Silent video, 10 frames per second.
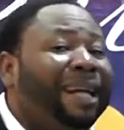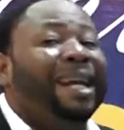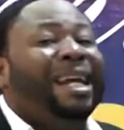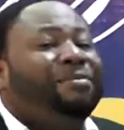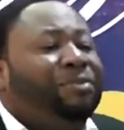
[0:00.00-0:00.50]

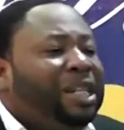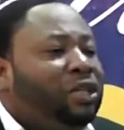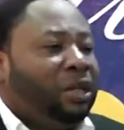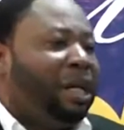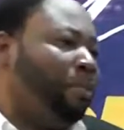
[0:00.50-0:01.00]

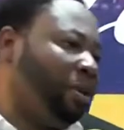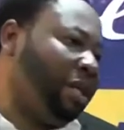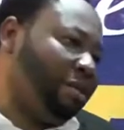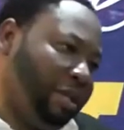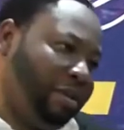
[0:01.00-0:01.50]
leverage on the
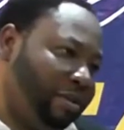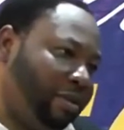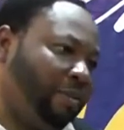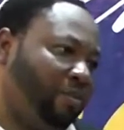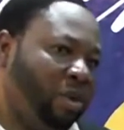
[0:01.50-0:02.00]
important
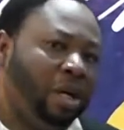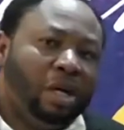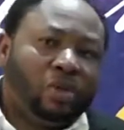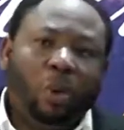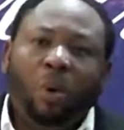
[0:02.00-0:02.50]
things.
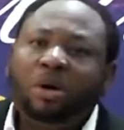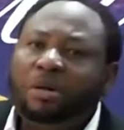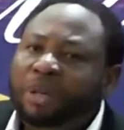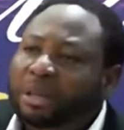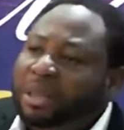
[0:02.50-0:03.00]
So one
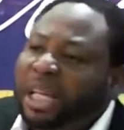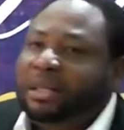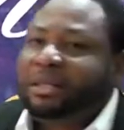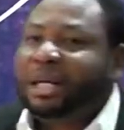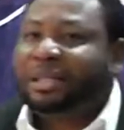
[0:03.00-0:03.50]
of the
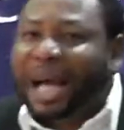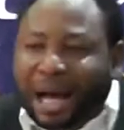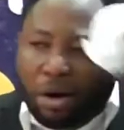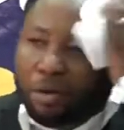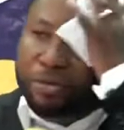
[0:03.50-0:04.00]
things that
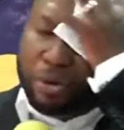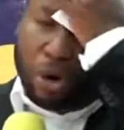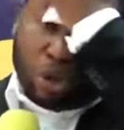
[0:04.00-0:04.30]
are of